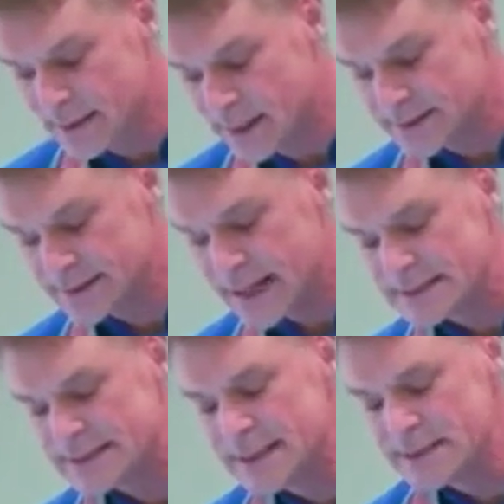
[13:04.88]
in us a
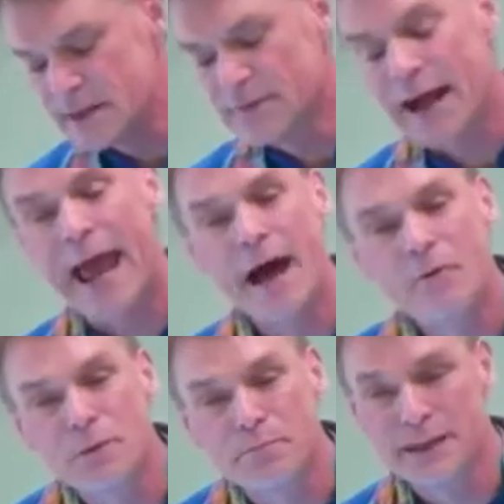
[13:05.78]
sense of
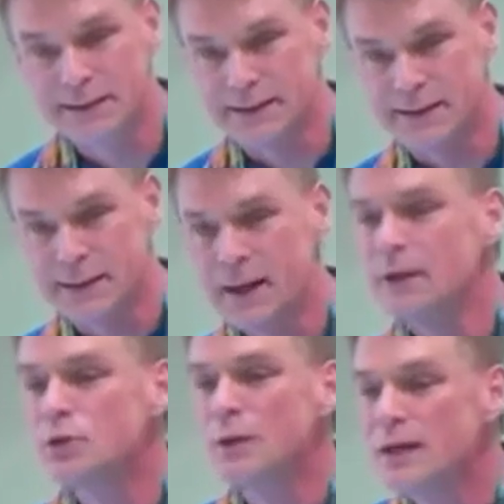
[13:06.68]
accountability
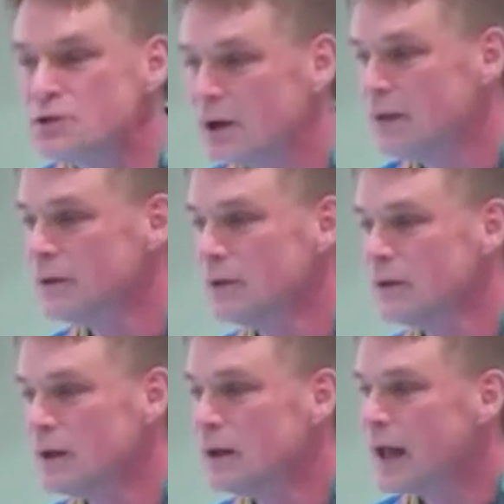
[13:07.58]
to each
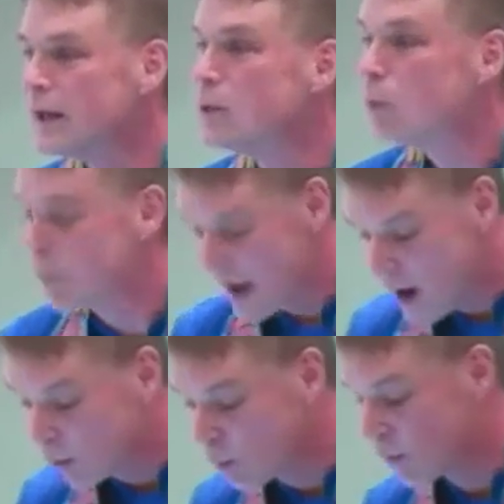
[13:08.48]
other and
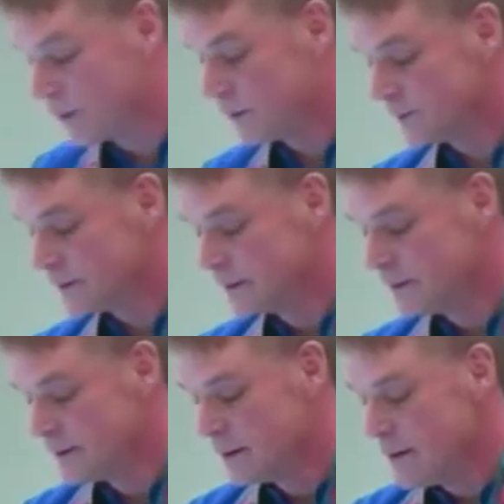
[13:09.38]
our world,
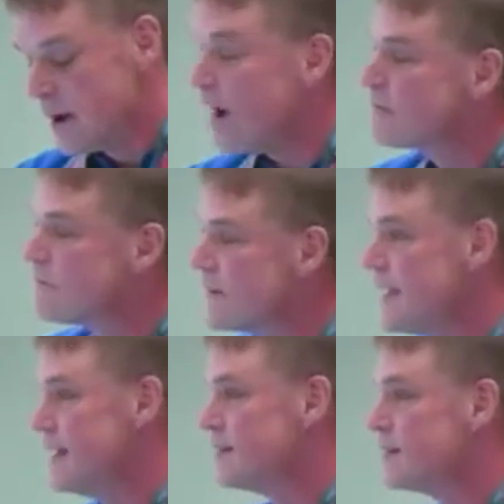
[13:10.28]
a
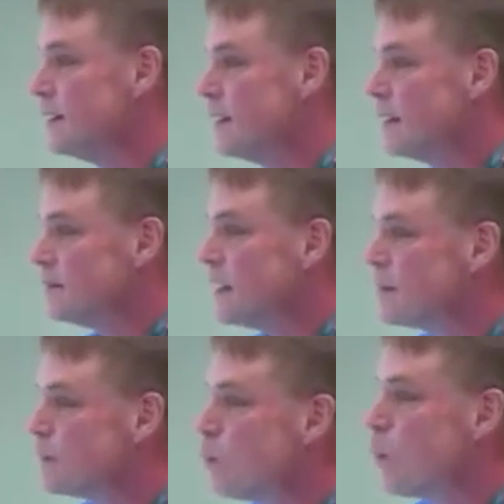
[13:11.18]
faith
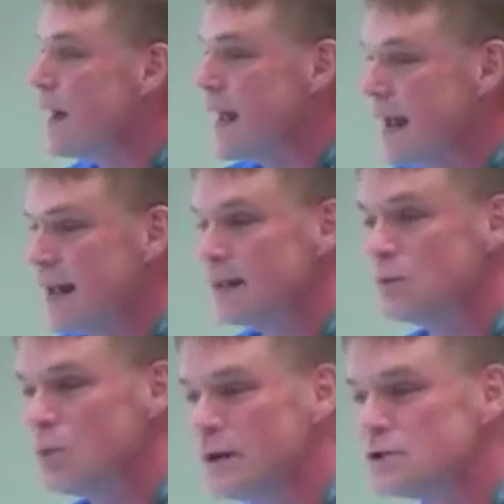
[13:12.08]
that the way
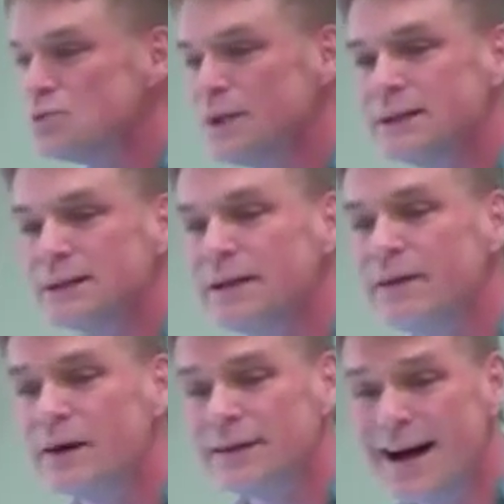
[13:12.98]
in which we
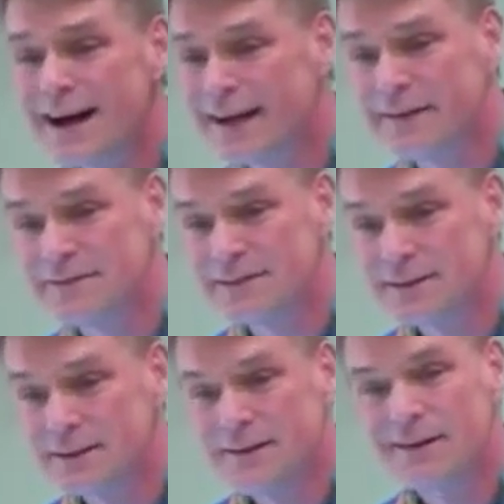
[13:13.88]
live our
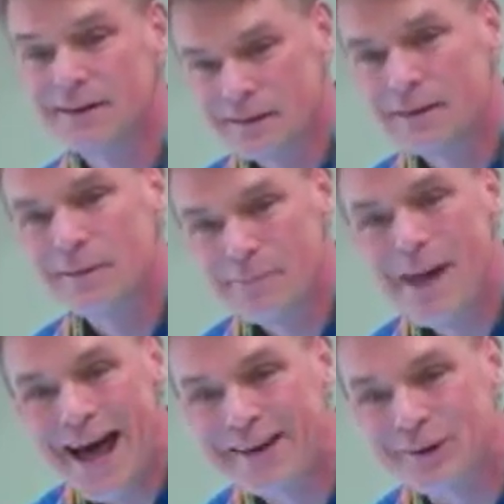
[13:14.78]
lives
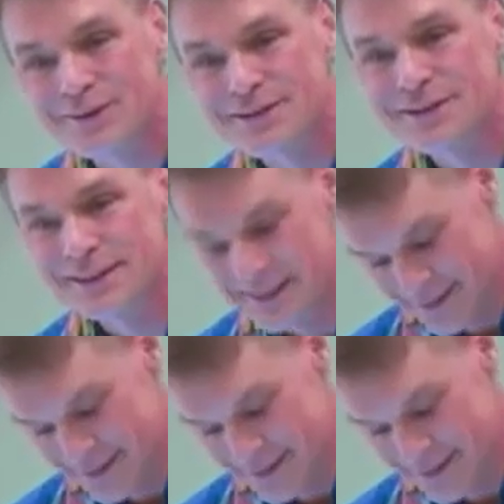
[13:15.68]
matters.